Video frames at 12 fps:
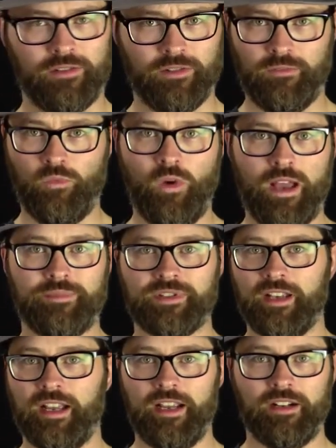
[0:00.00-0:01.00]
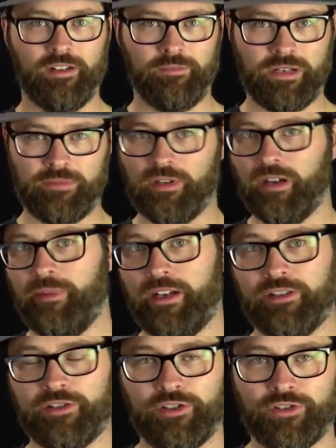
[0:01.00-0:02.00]
or website or people coming
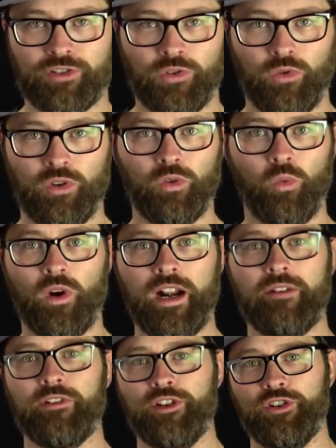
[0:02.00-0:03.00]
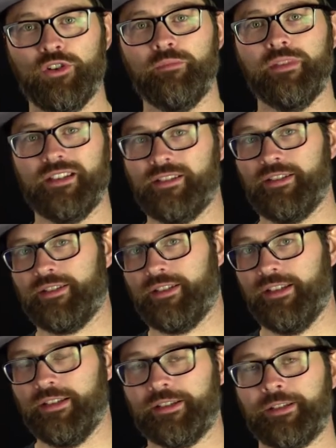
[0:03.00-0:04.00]
into your store or whatever your business
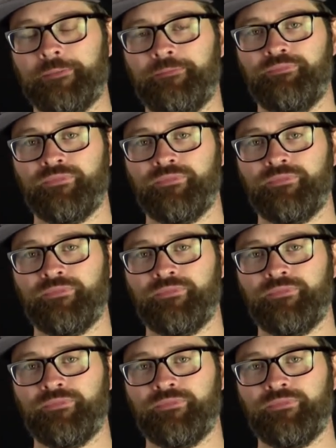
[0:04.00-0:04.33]
is.